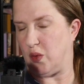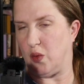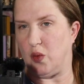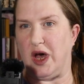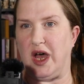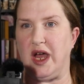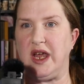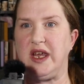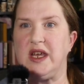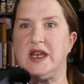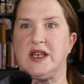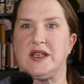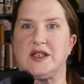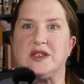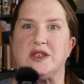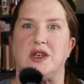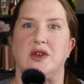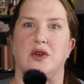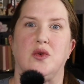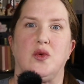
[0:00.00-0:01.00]
why
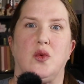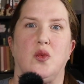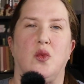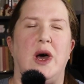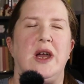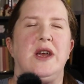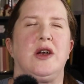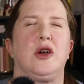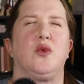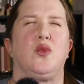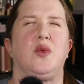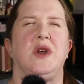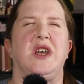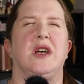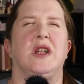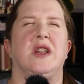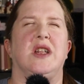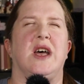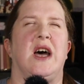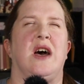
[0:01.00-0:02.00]
is why are
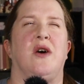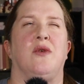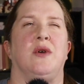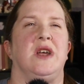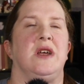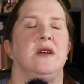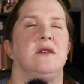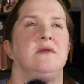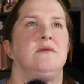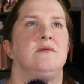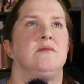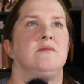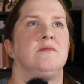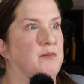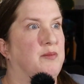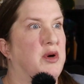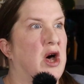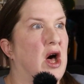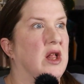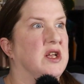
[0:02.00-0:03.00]
we allowing
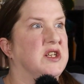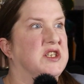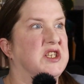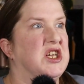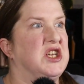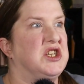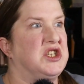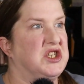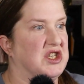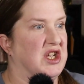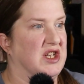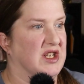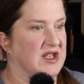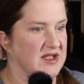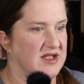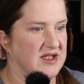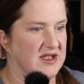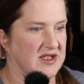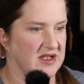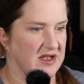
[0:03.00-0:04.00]

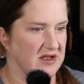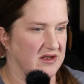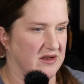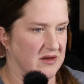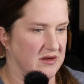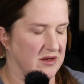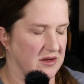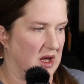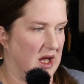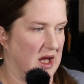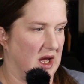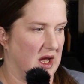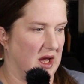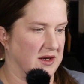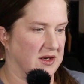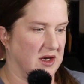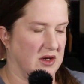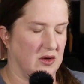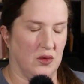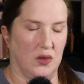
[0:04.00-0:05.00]
politicians
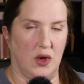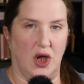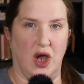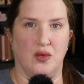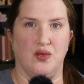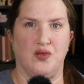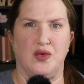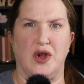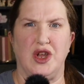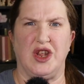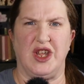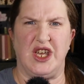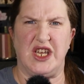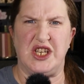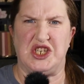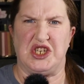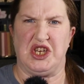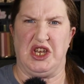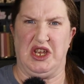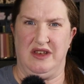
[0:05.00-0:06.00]
and a
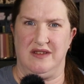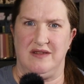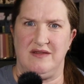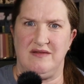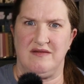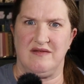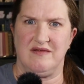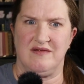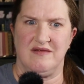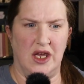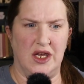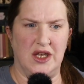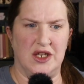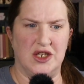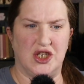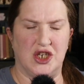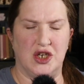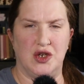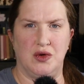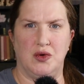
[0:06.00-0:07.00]
religion
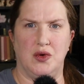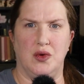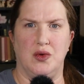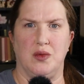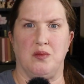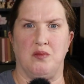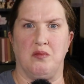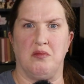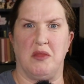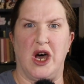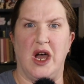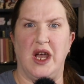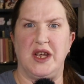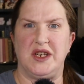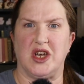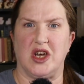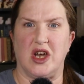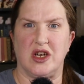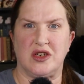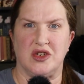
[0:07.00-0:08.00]
into
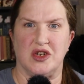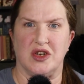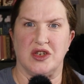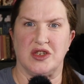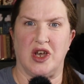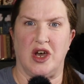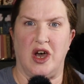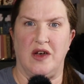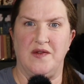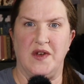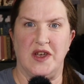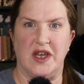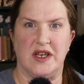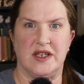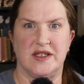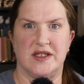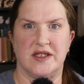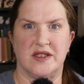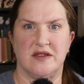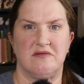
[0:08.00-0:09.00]
my doctor's
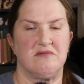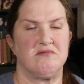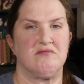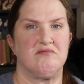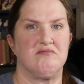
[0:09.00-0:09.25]
office?